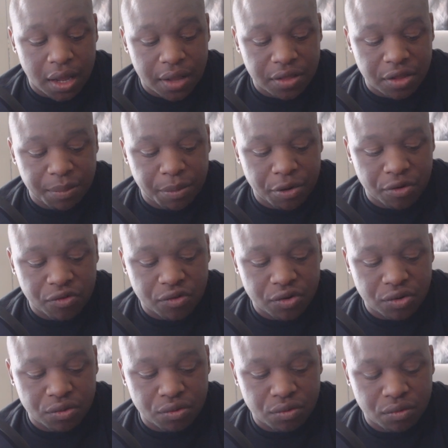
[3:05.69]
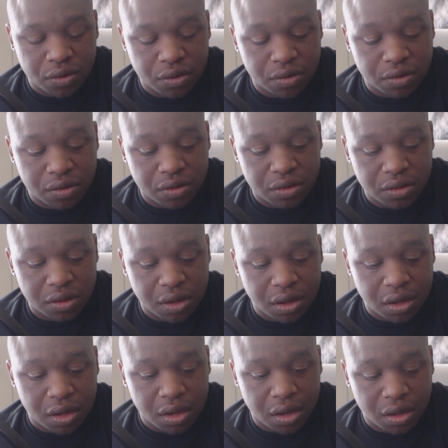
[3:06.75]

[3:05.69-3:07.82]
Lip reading: And the person who was